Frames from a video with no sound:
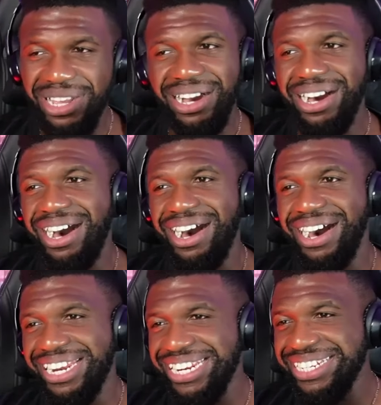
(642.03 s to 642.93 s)

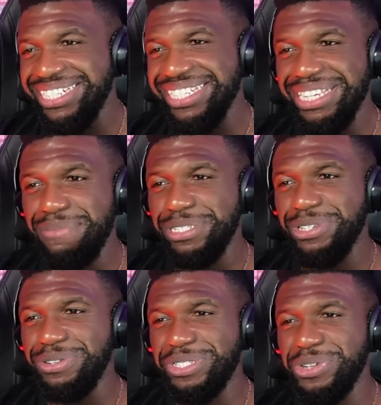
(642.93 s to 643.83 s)
Ah, oh, they did this
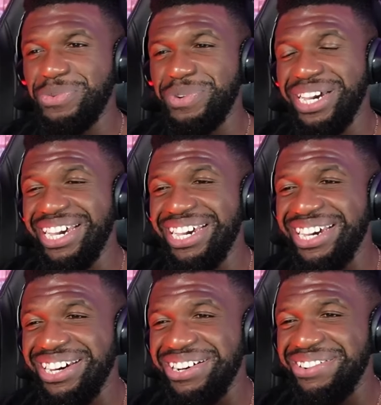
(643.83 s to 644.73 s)
episode so
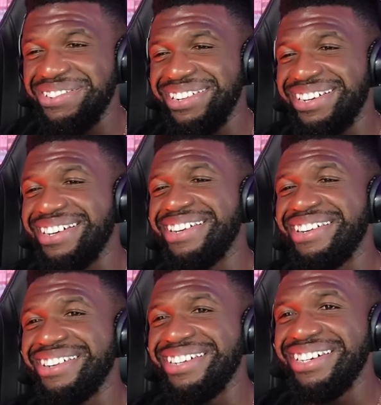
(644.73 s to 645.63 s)
well.
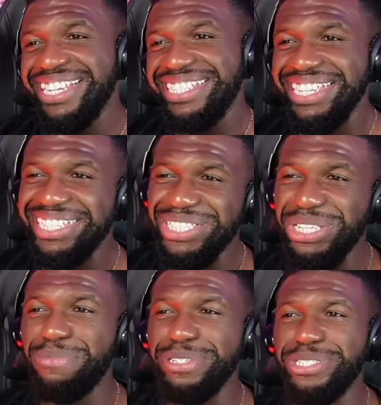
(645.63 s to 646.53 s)
Oh, they did
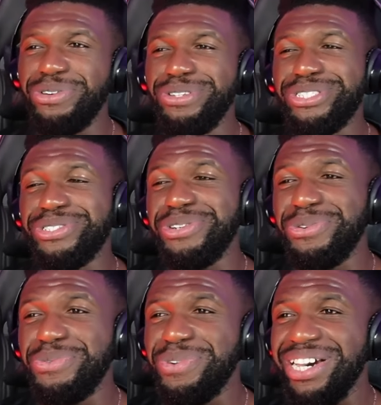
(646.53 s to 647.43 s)
this episode
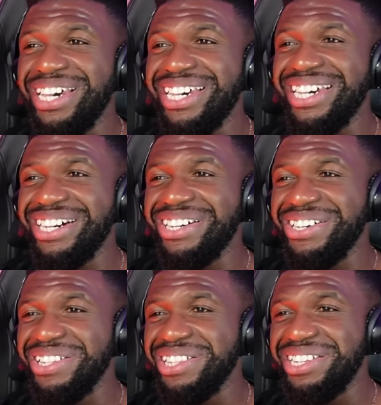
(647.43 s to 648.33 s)
so
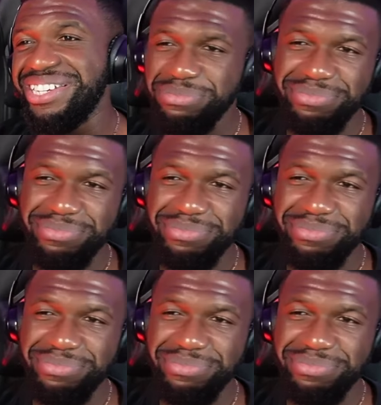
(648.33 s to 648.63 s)
well.